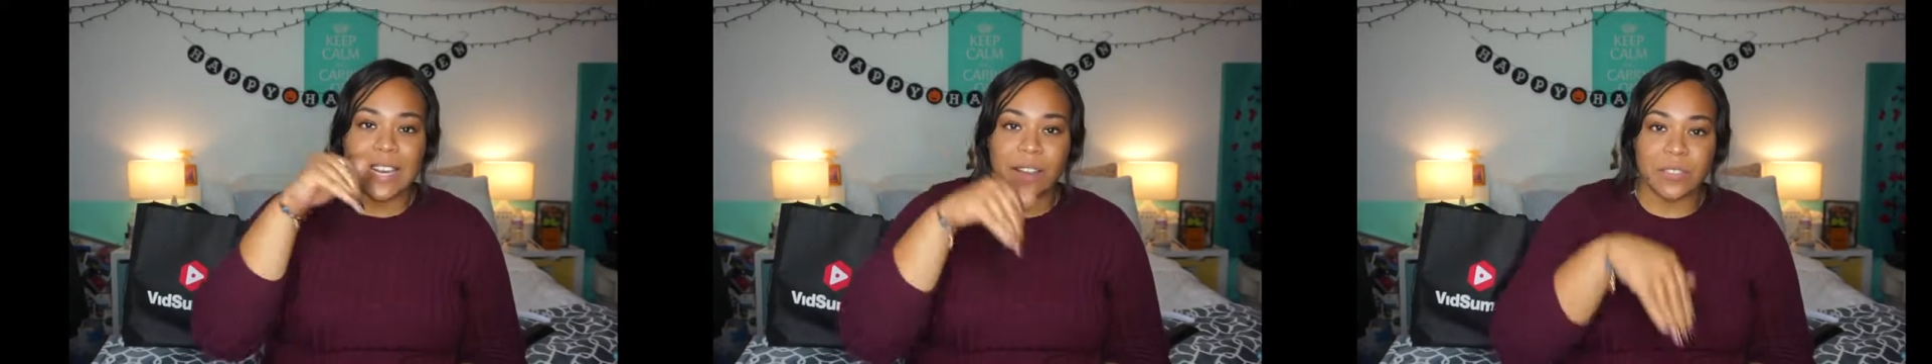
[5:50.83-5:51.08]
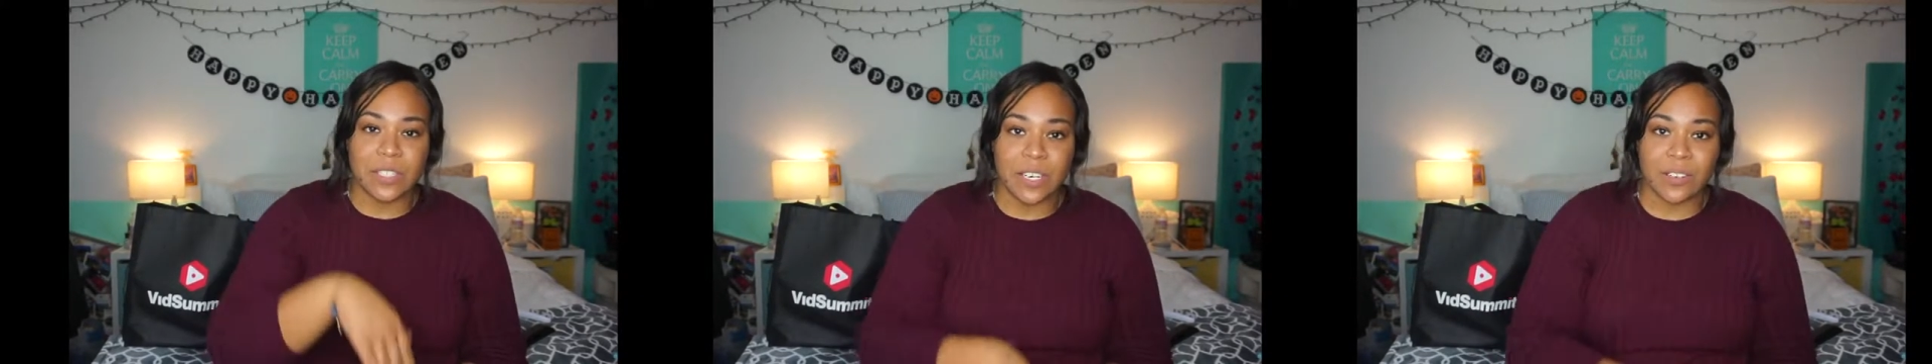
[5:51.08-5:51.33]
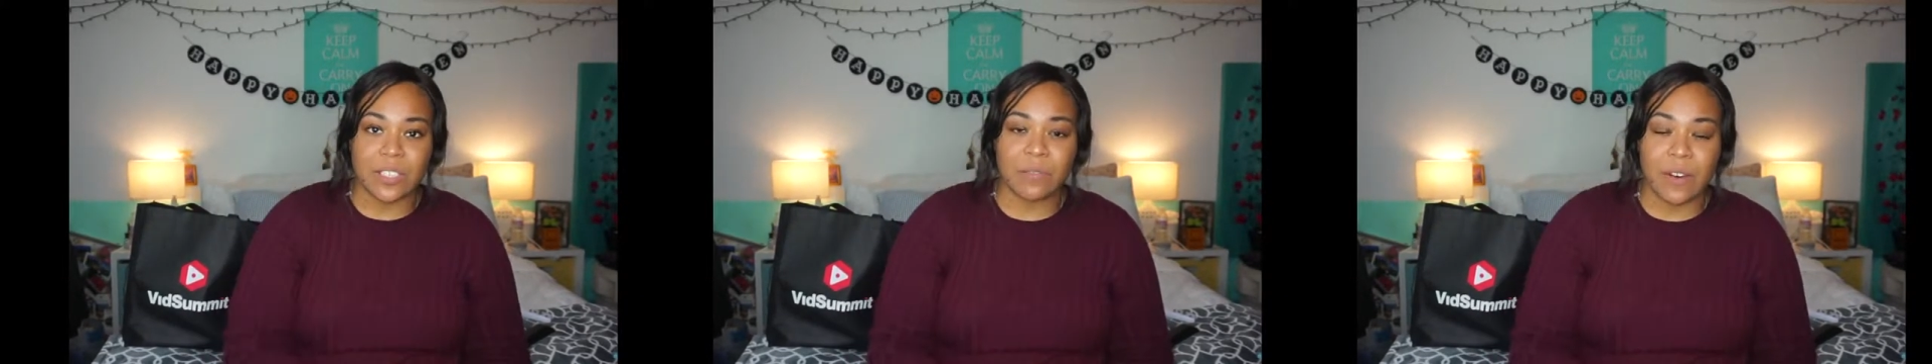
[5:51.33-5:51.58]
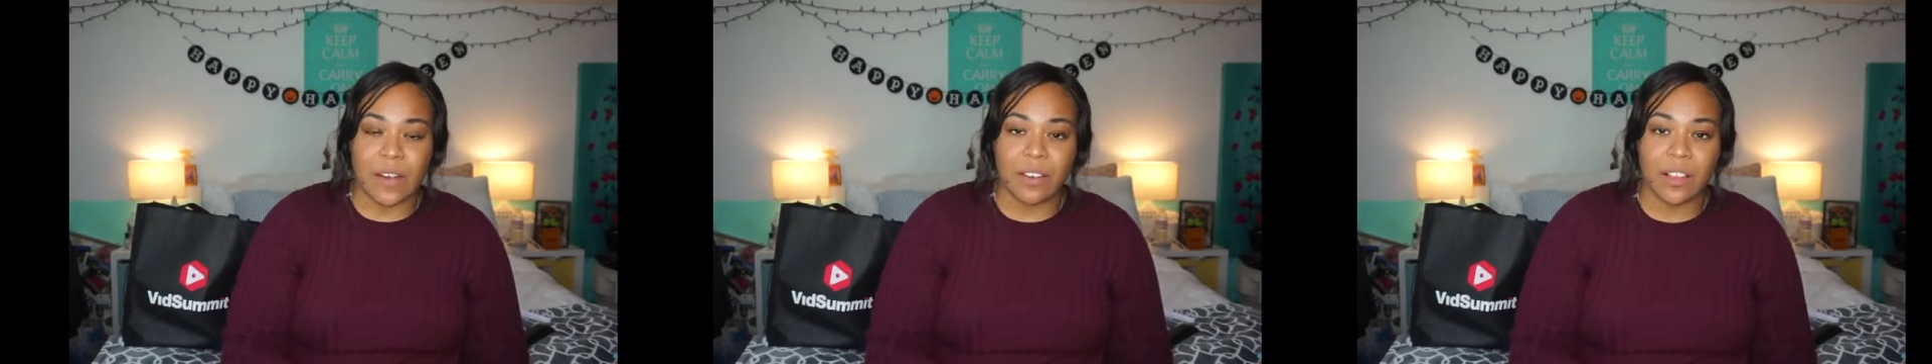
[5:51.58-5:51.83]
downstairs
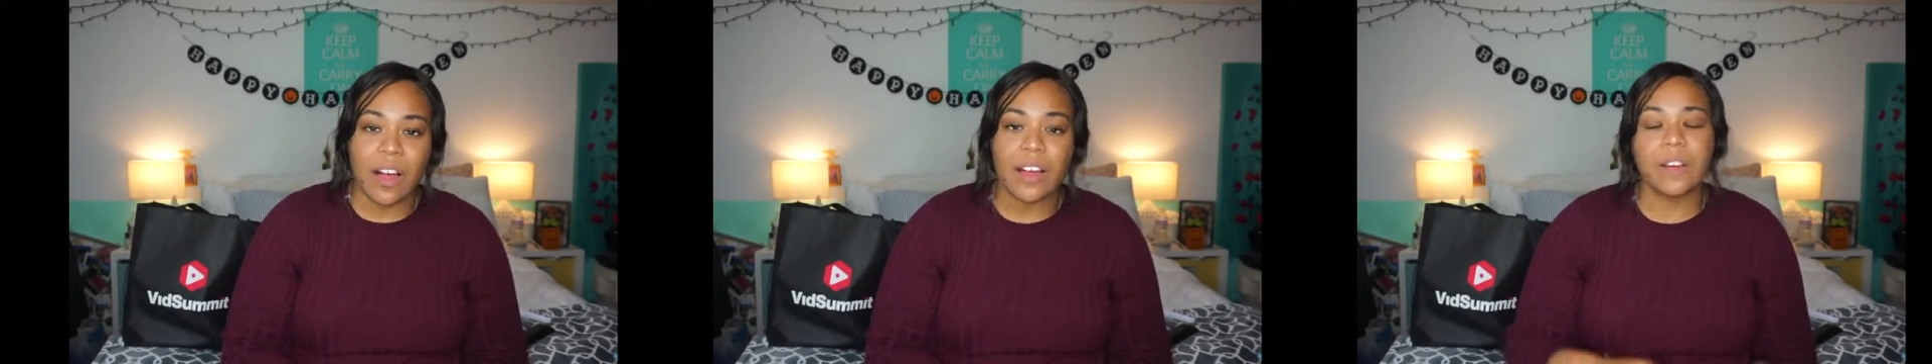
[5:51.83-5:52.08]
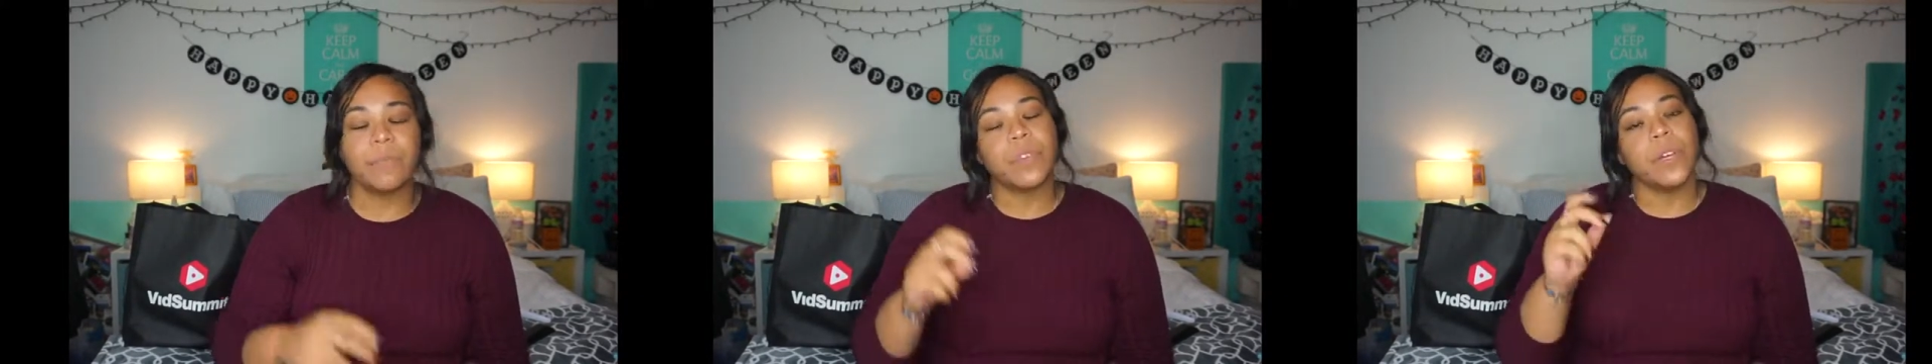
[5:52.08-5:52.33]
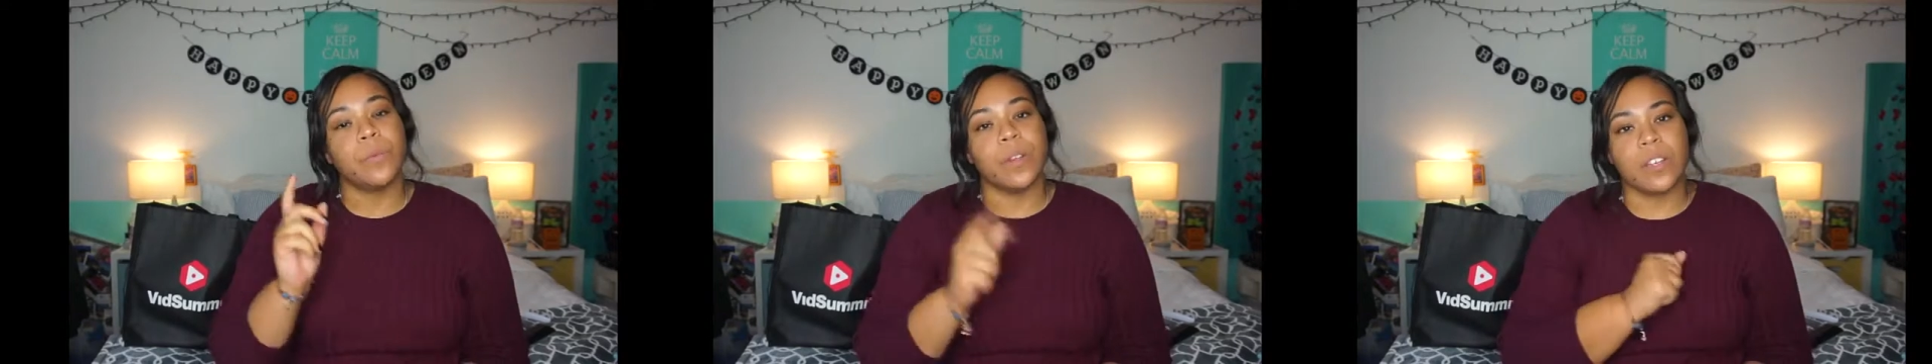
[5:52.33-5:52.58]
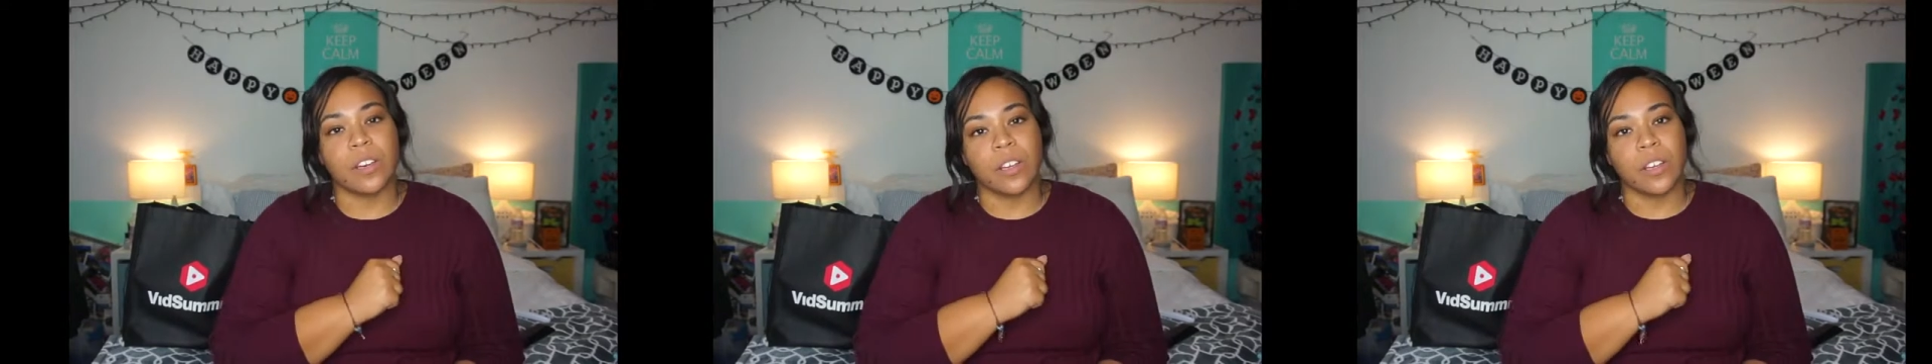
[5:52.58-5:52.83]
at five o'clock,
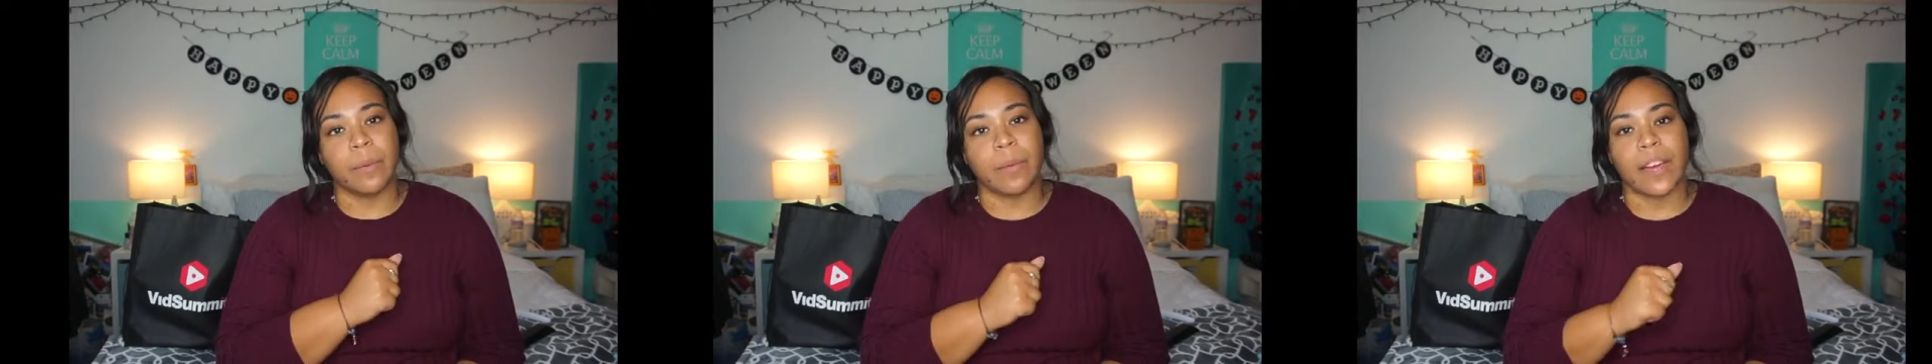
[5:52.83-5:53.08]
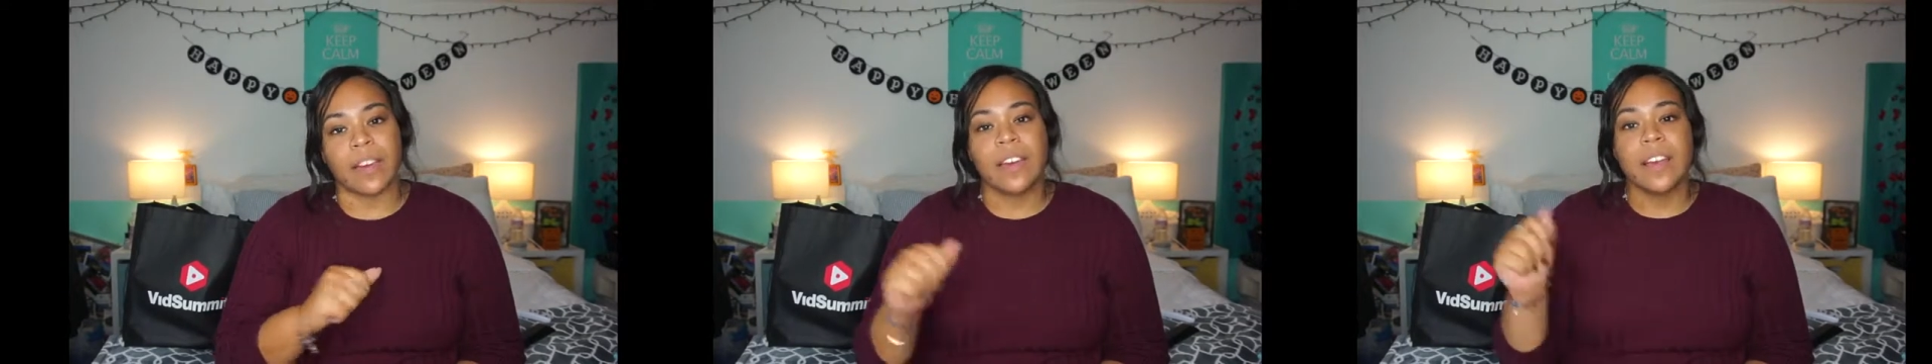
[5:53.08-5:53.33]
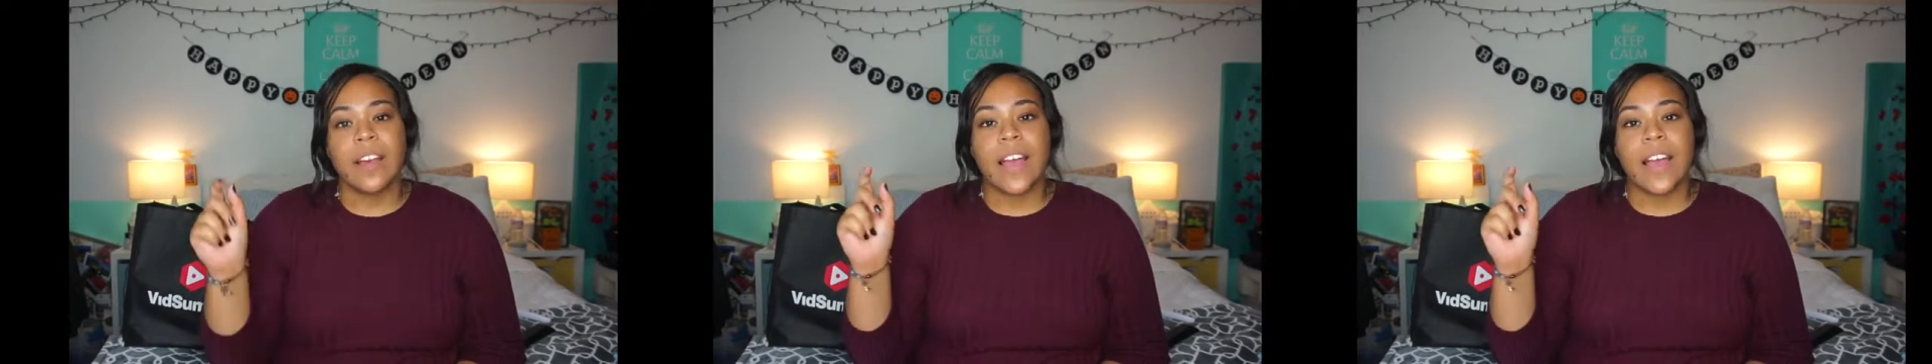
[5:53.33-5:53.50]
we'd get a goodie bag.